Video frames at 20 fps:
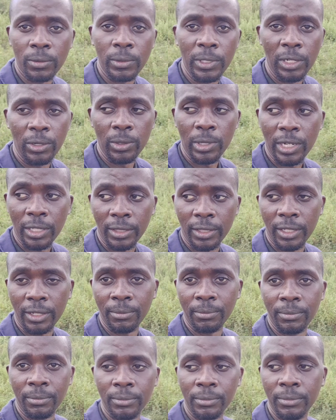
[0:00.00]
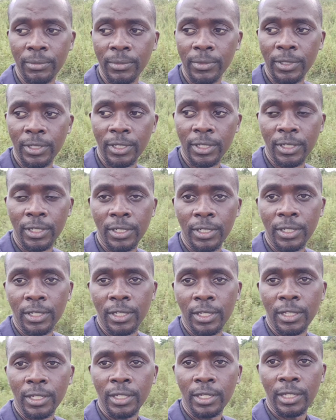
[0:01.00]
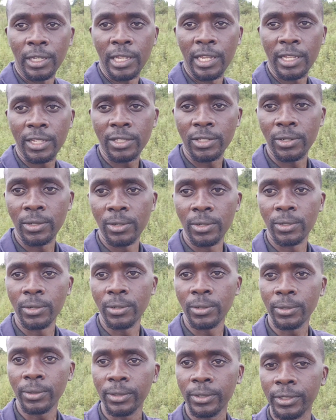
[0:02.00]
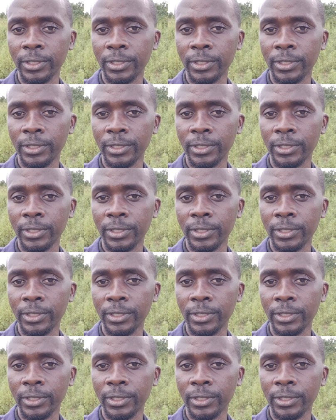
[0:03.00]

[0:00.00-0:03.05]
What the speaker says: look at them. Yeah, so